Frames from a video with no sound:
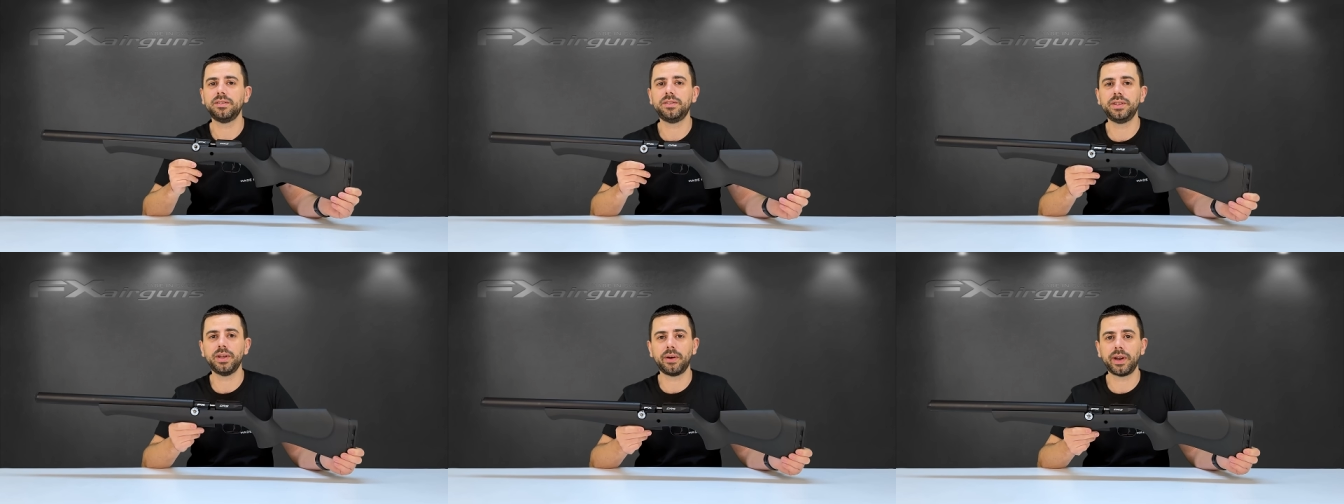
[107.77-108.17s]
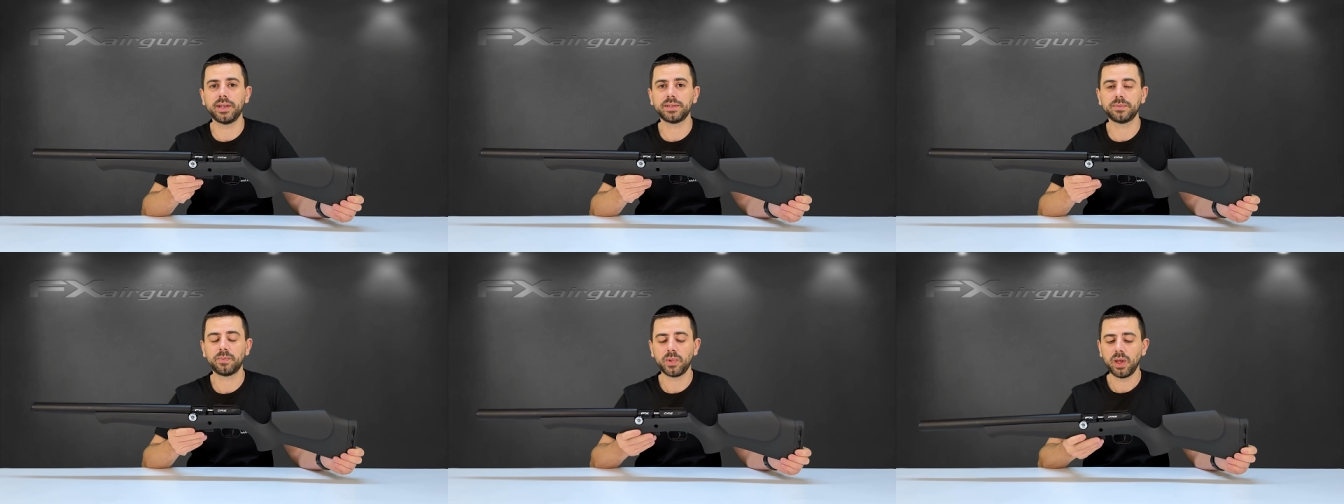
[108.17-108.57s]
D R
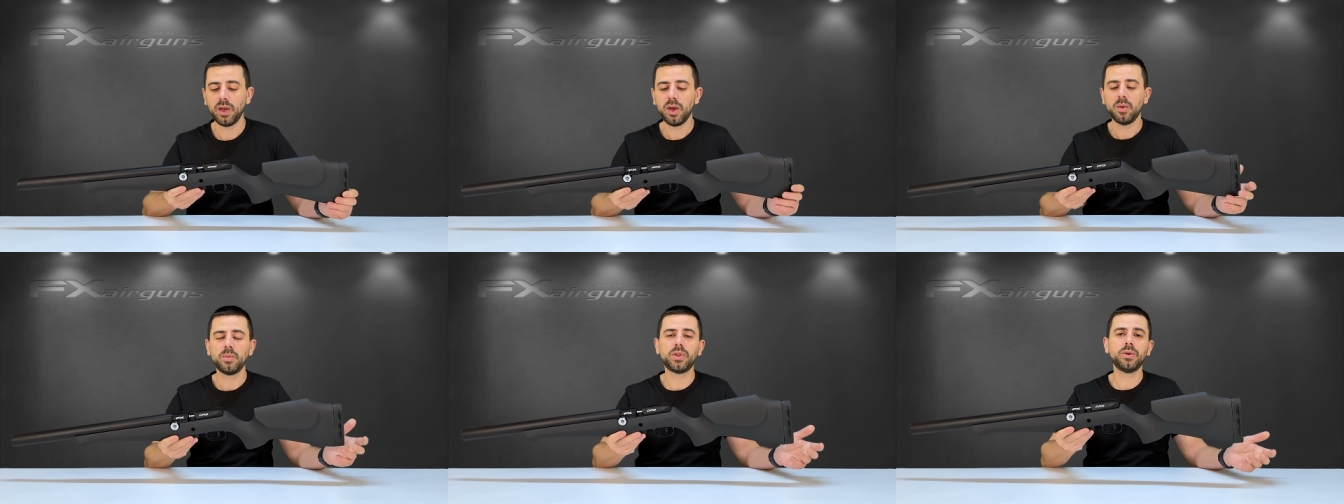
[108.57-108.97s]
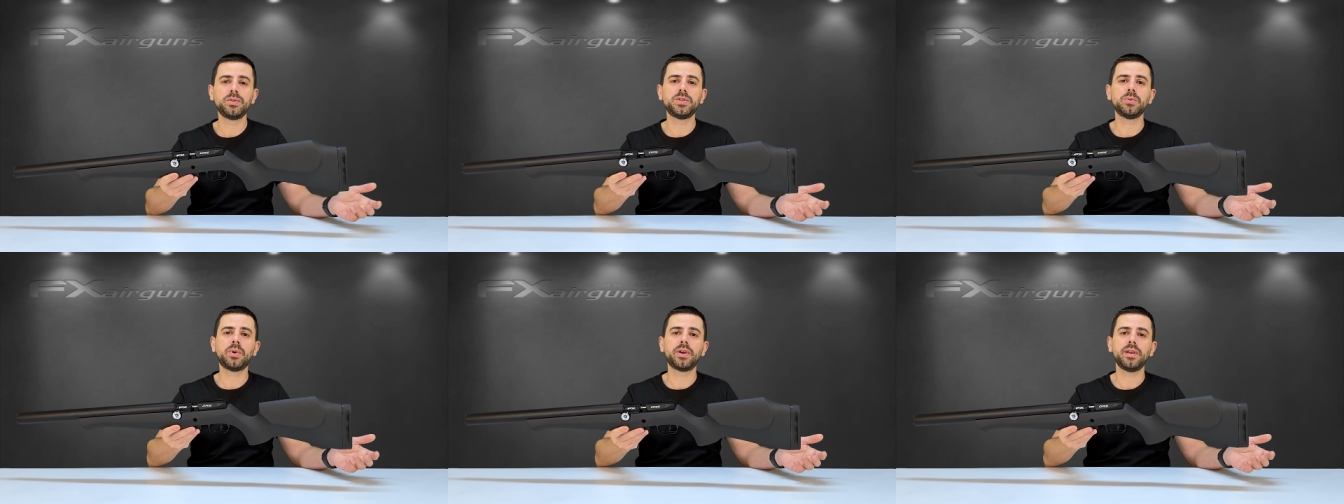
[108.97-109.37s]
S. But
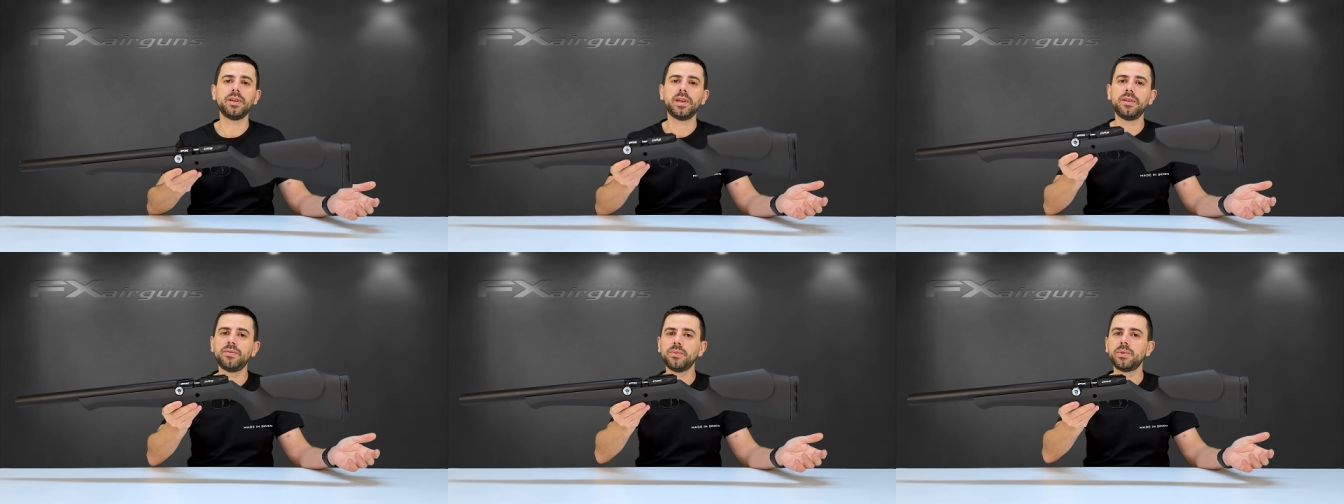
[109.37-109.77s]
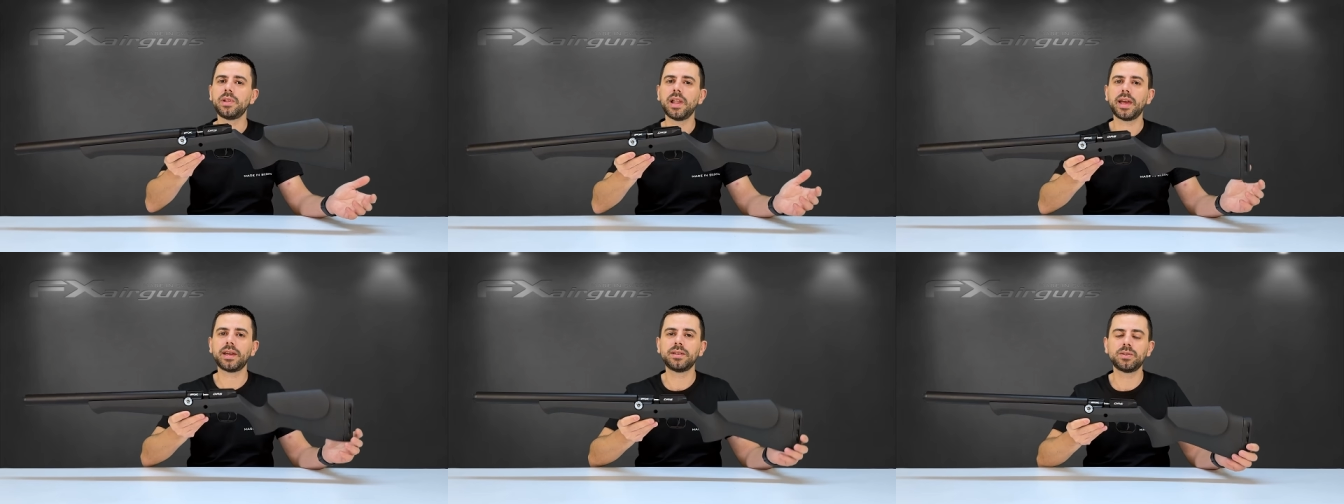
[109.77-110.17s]
don't you worry, if you would
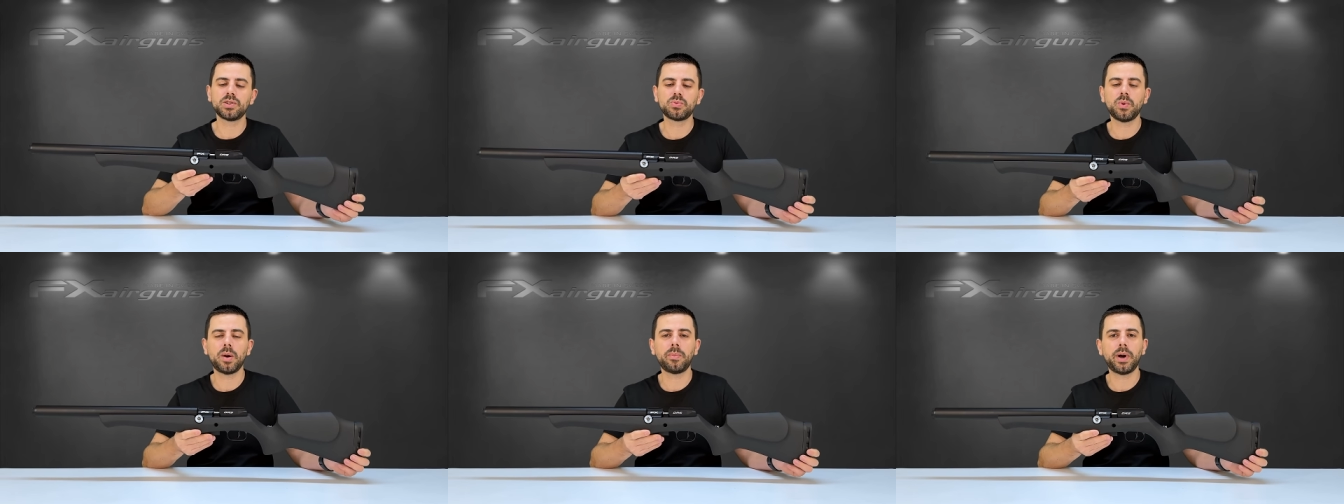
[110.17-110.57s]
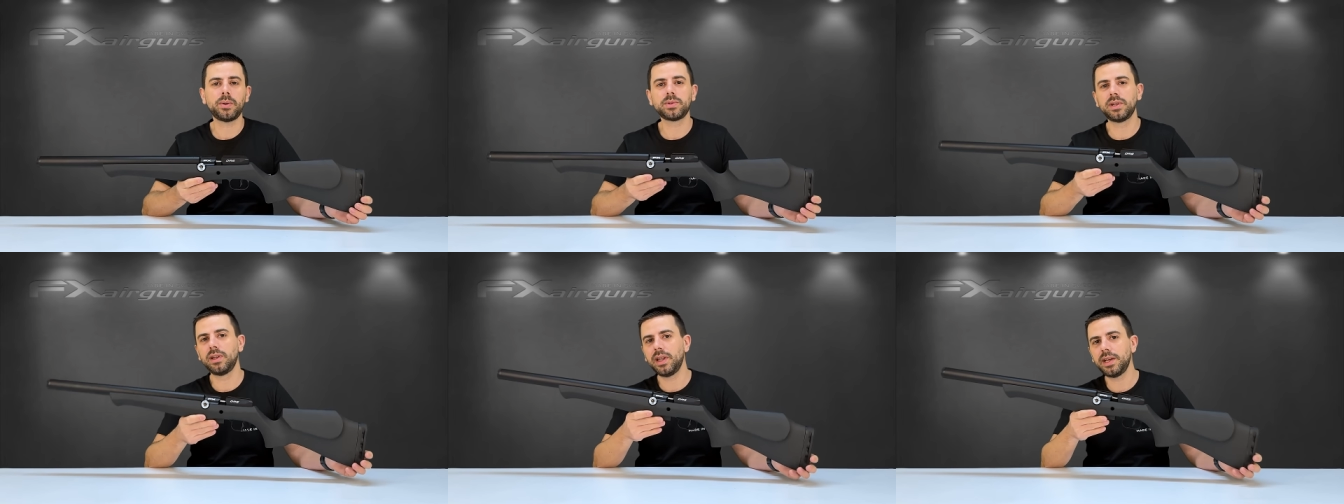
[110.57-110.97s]
like to swap
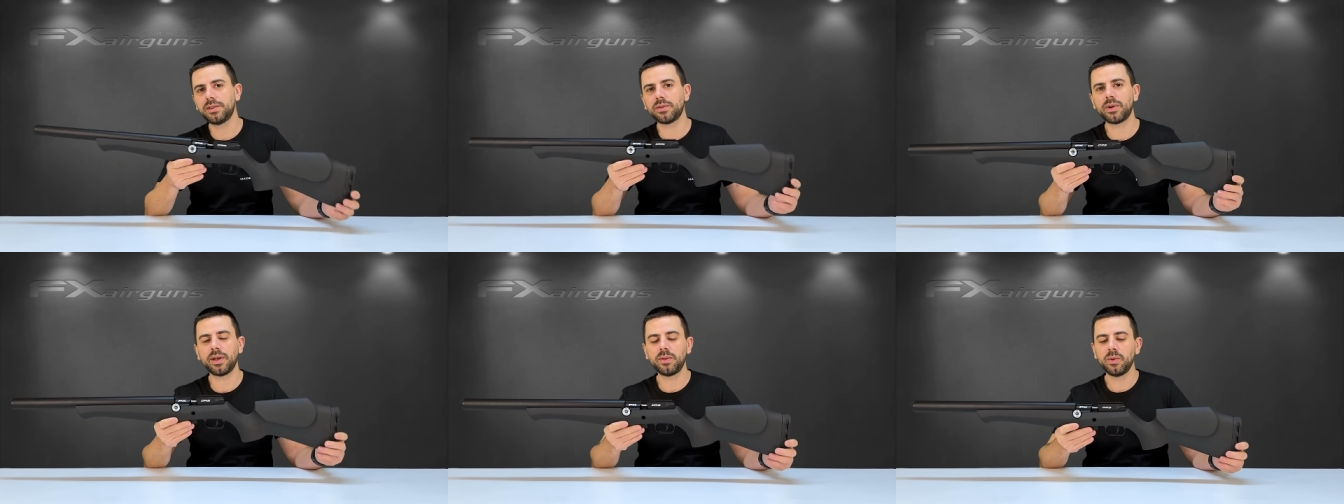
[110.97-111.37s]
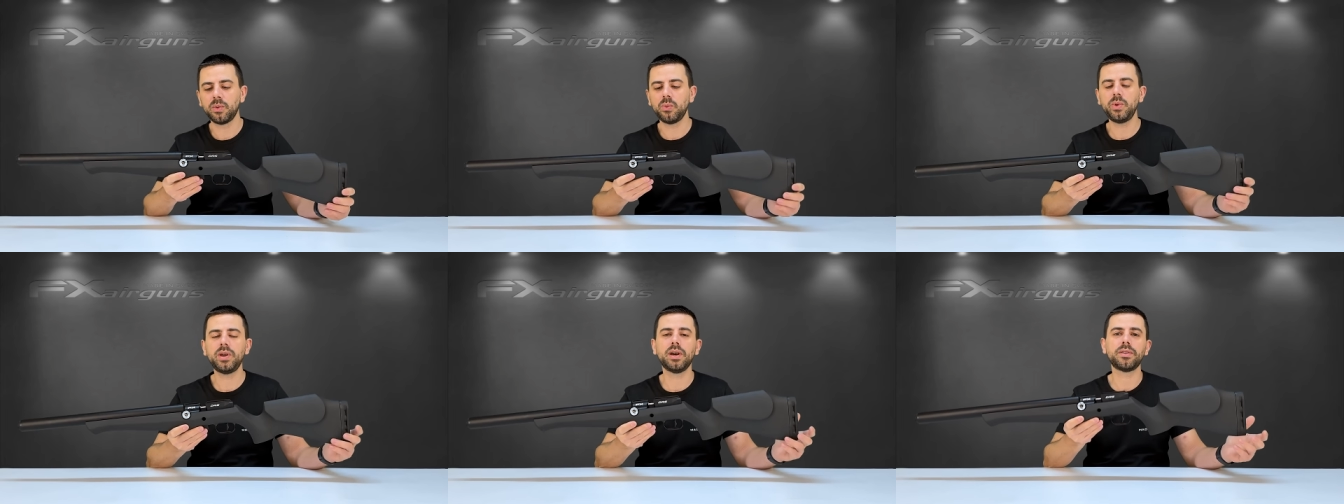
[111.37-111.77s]
out later on,
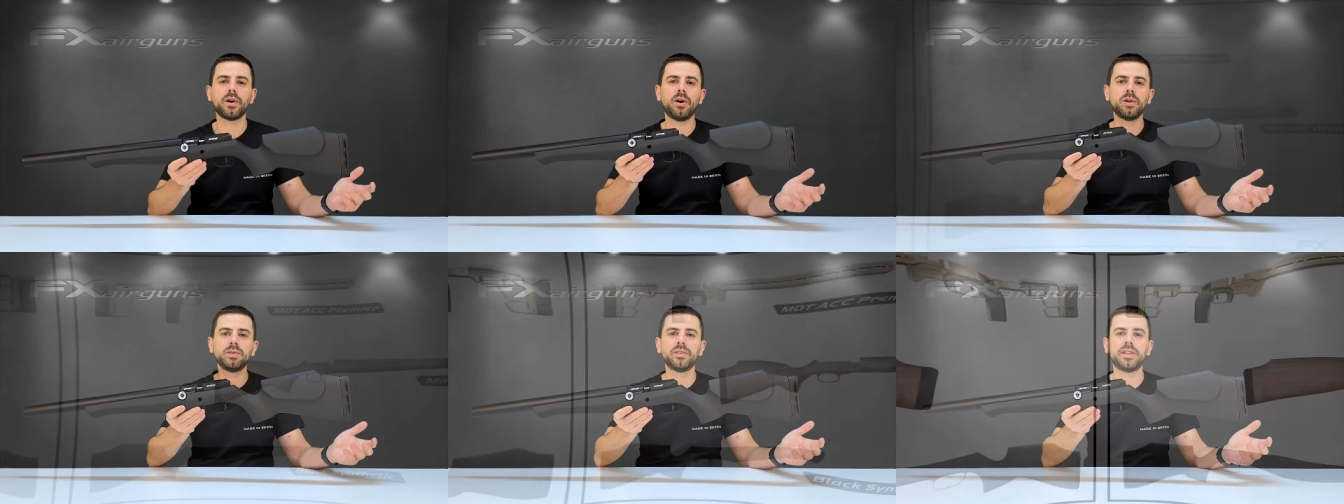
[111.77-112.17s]
we got all the